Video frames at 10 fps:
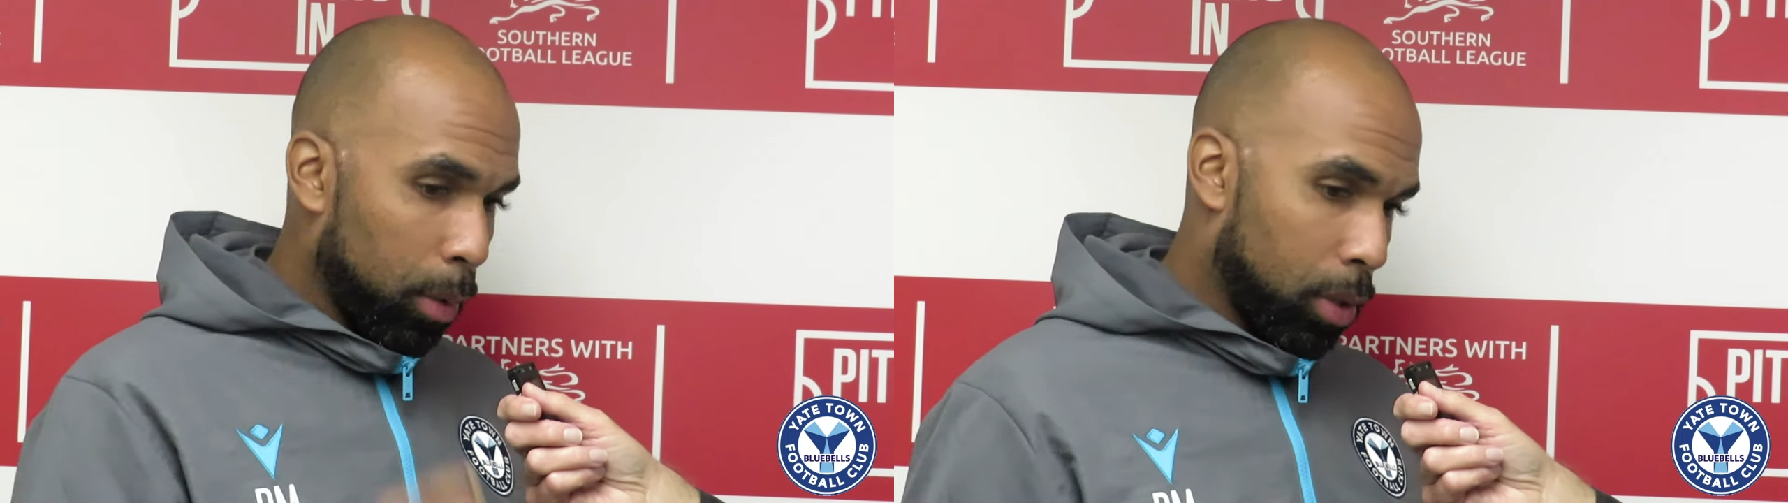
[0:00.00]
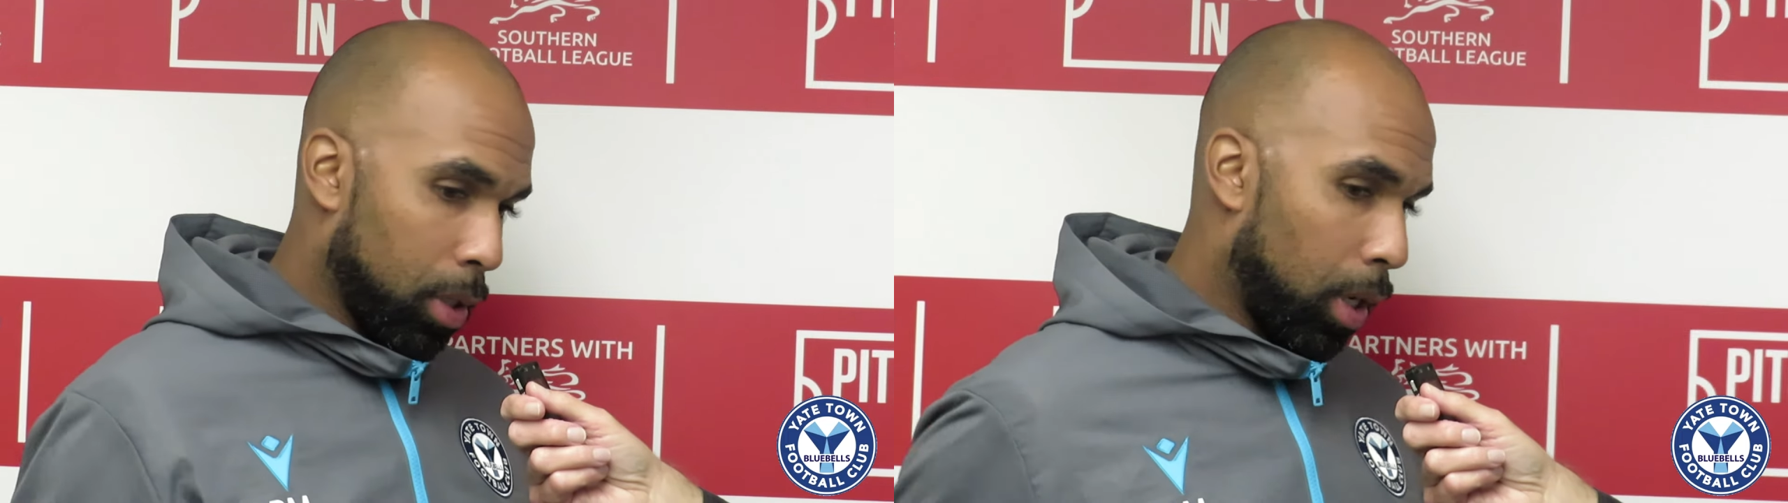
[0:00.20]
it
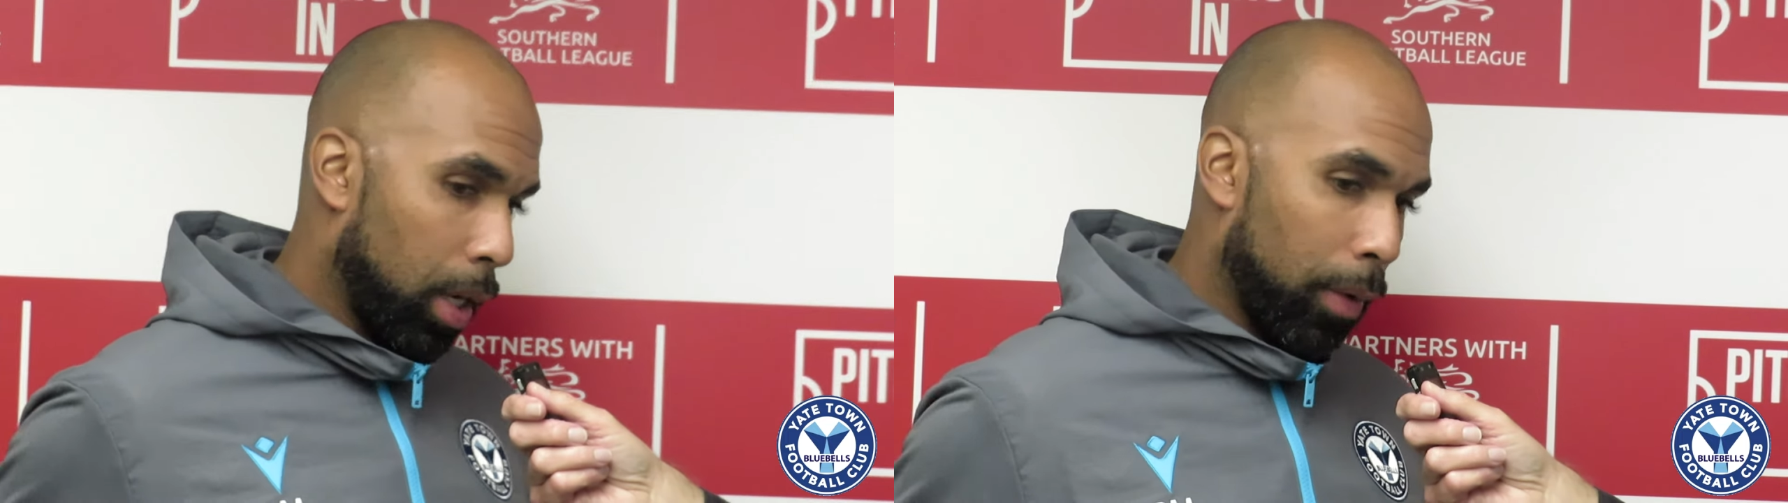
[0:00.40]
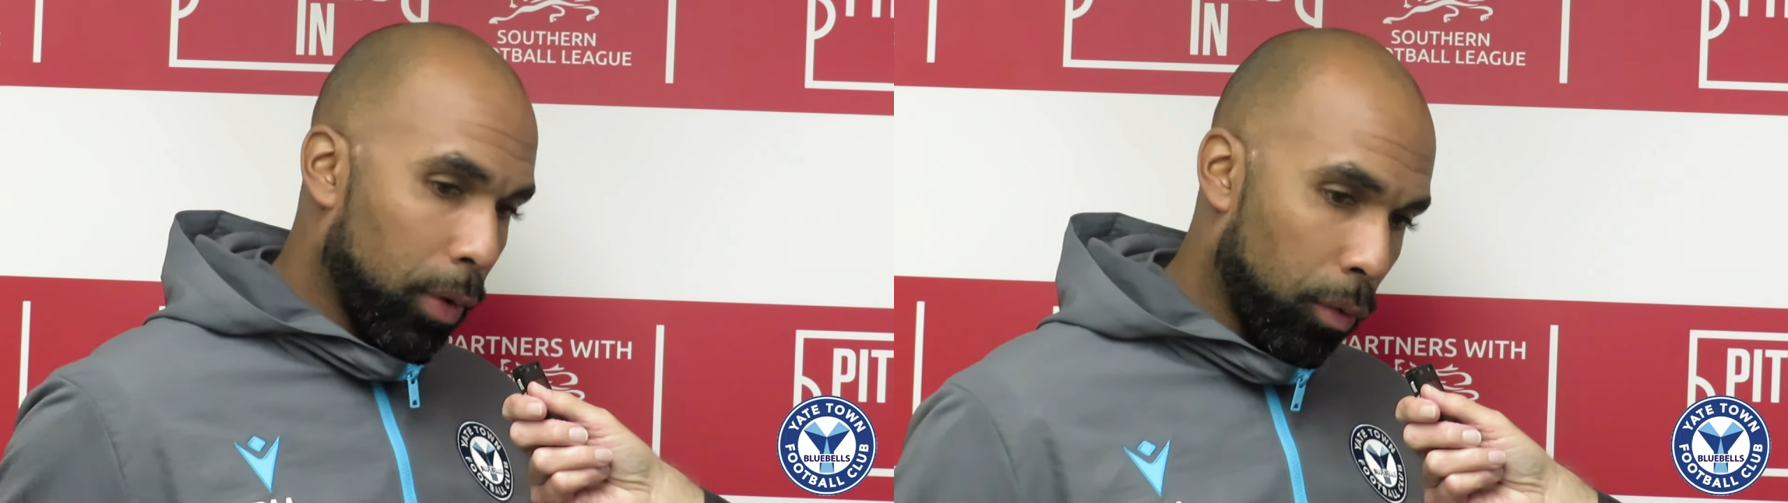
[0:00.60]
was
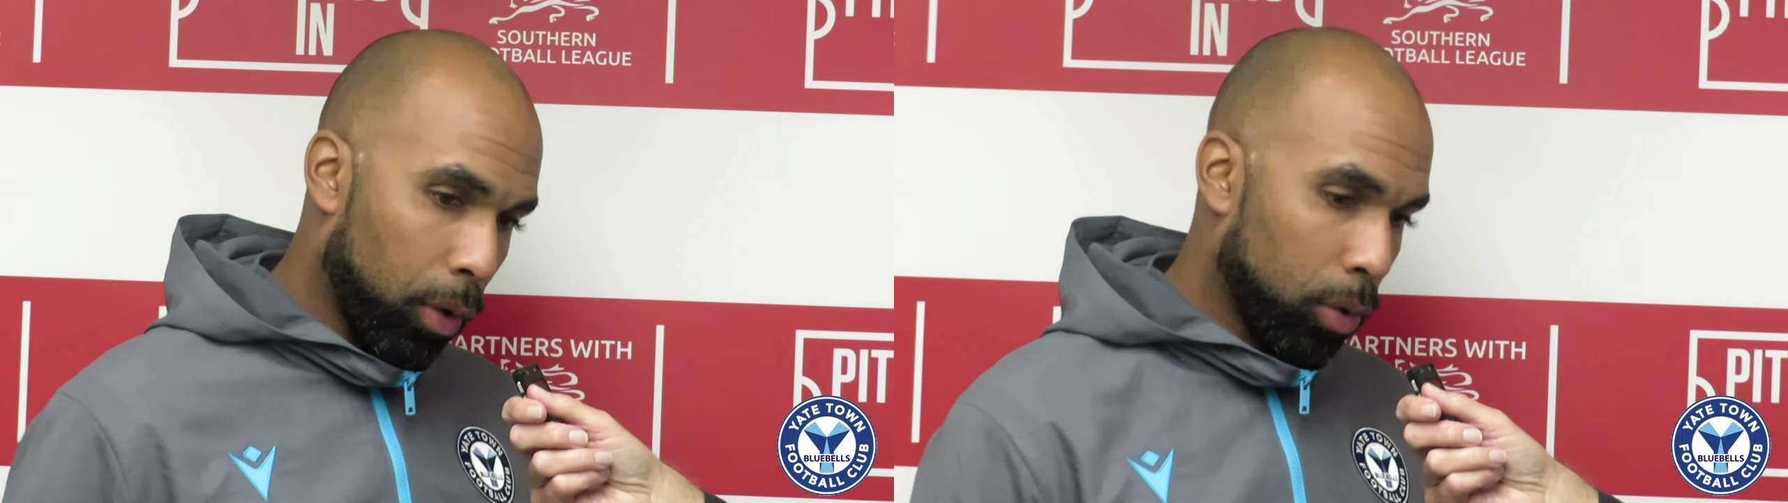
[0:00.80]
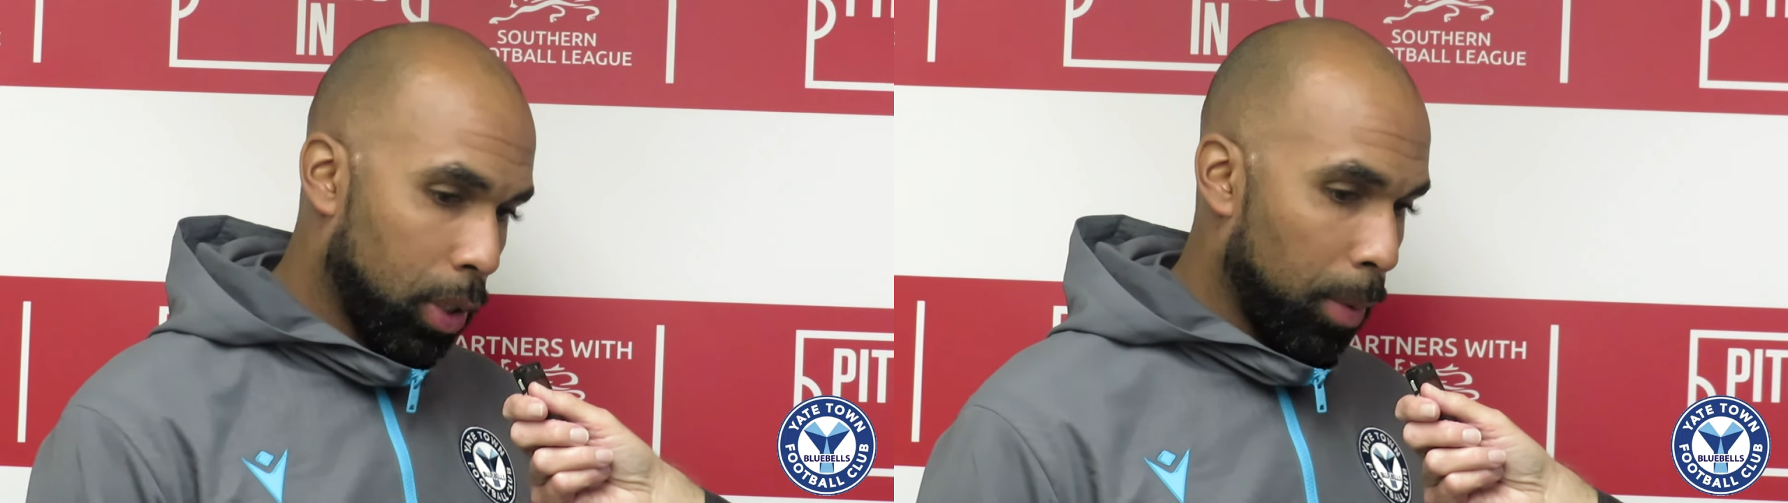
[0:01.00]
another
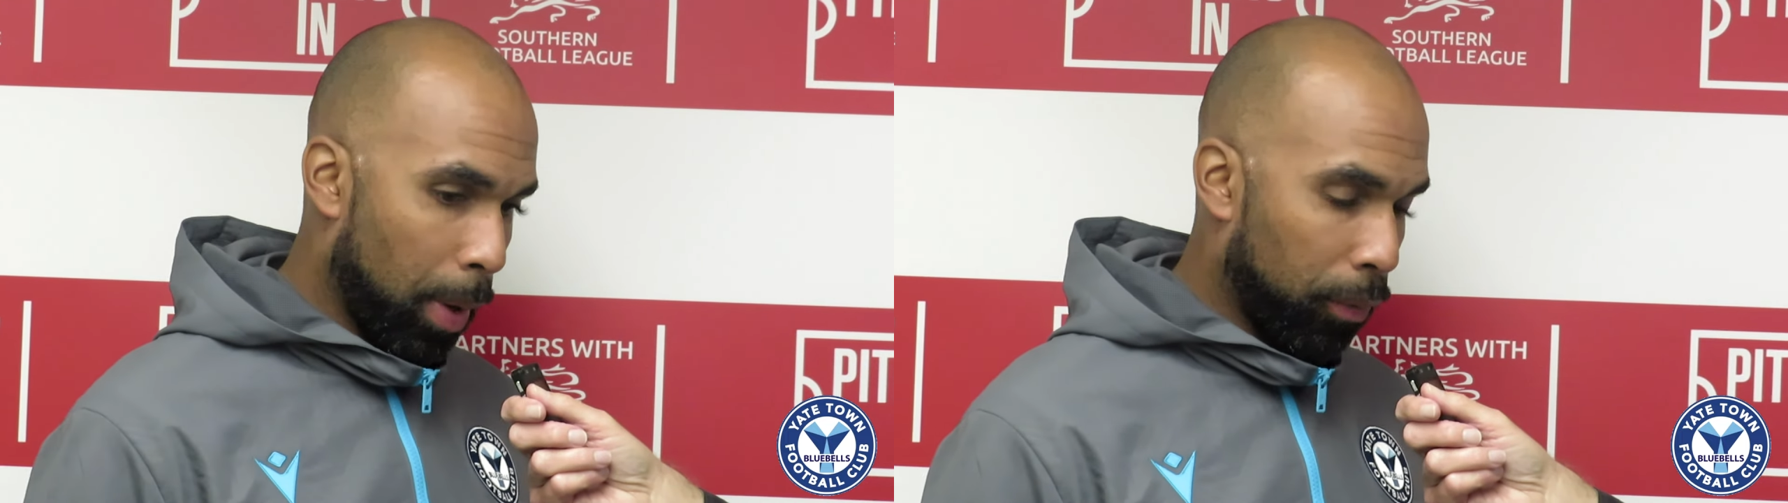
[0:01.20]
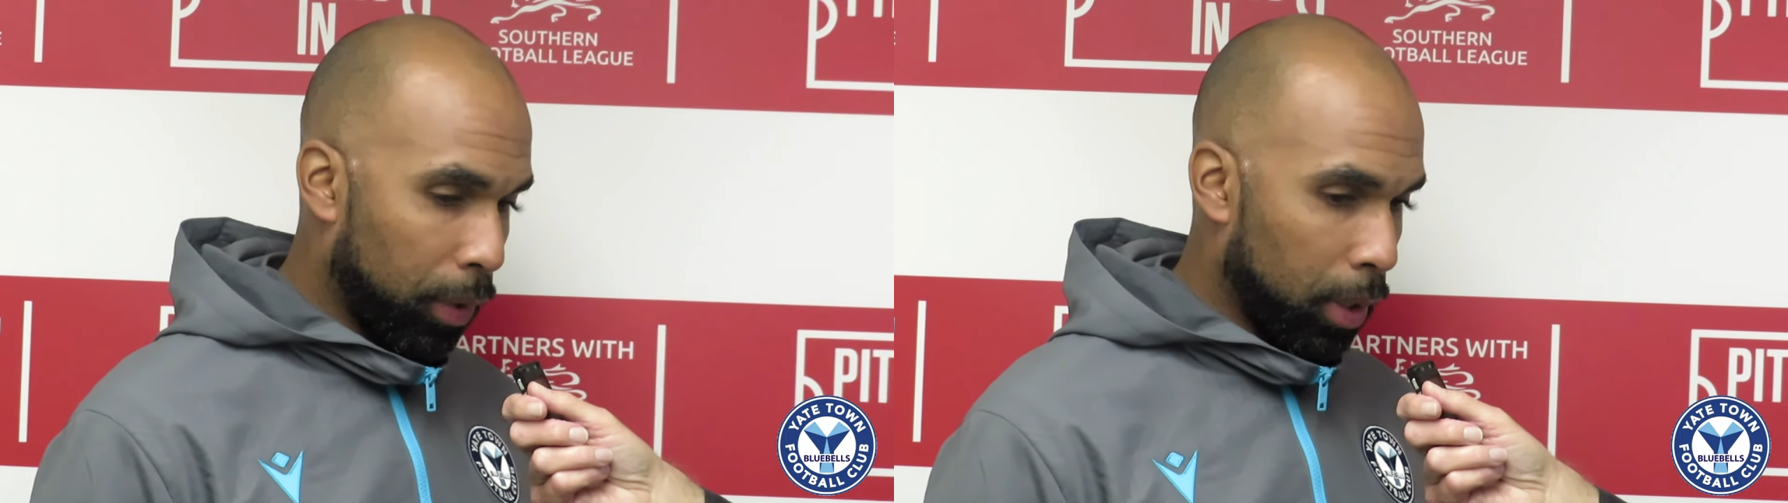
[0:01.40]
real
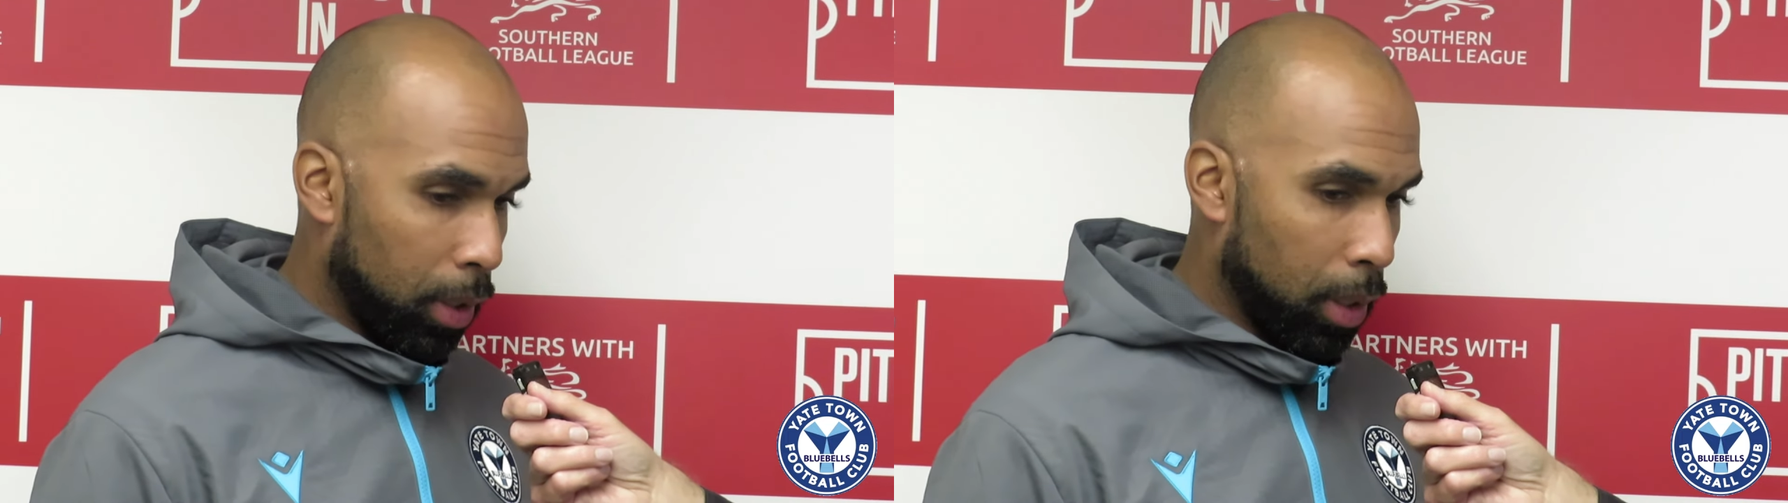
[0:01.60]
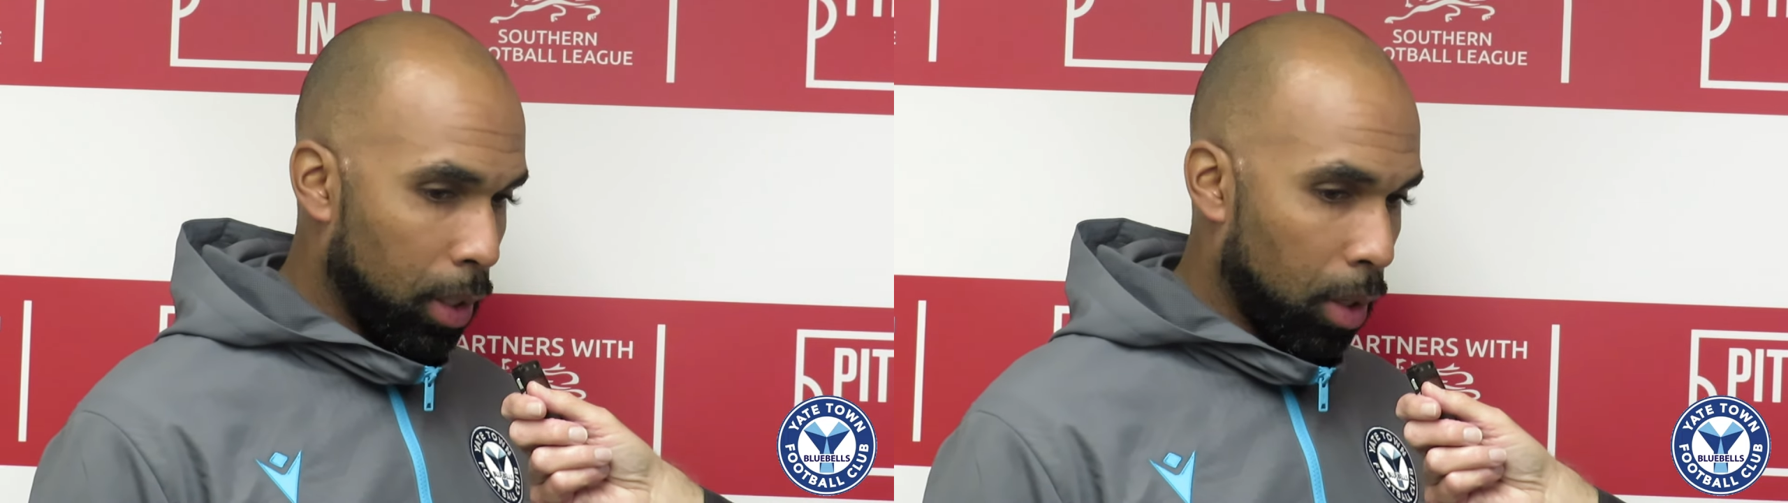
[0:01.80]
team
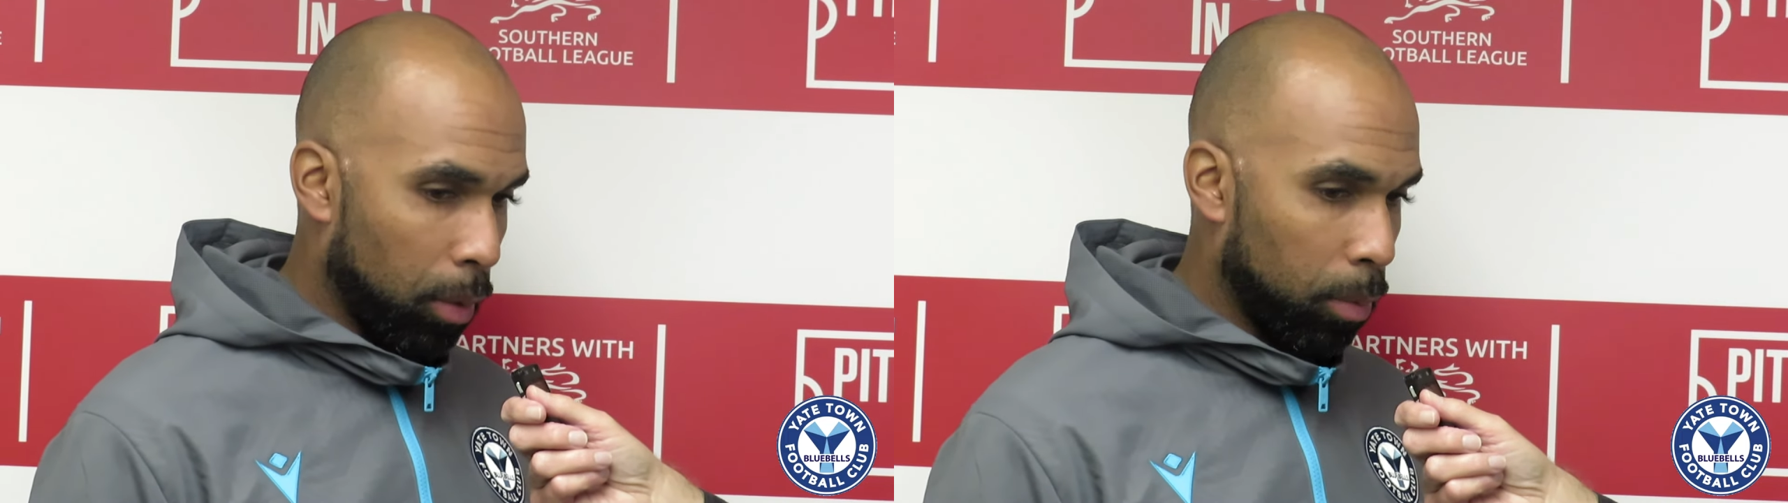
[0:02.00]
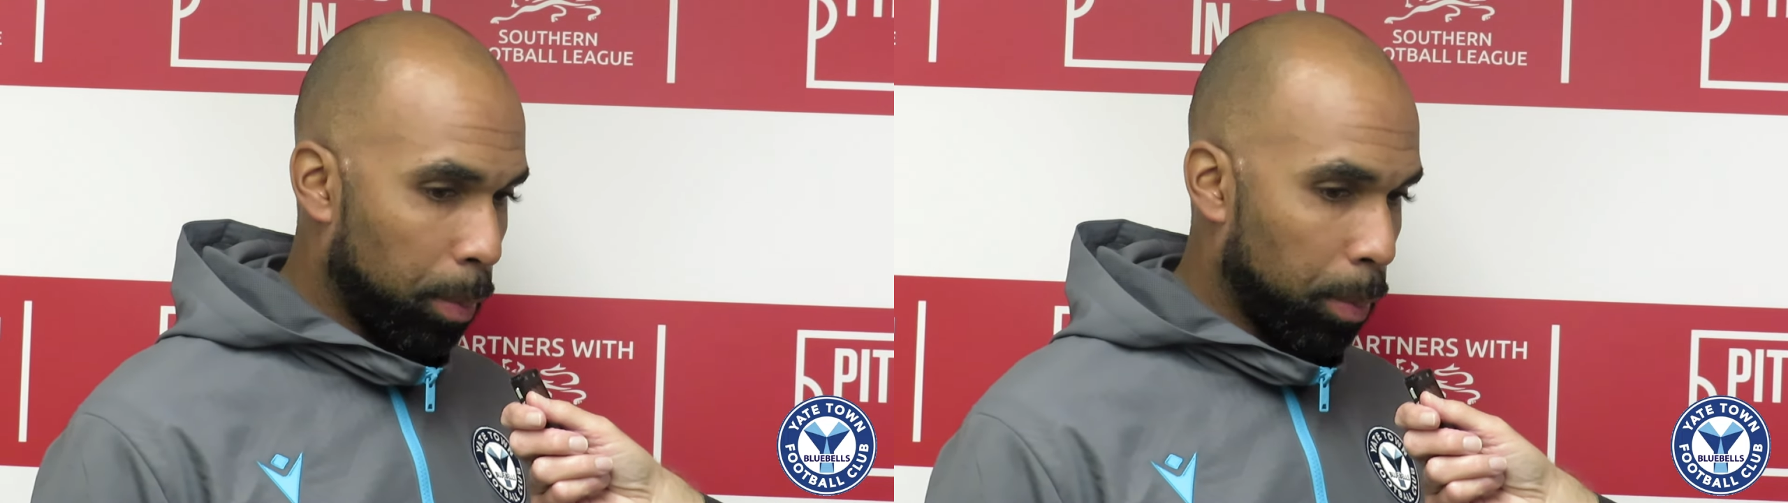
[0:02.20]
effort. You know,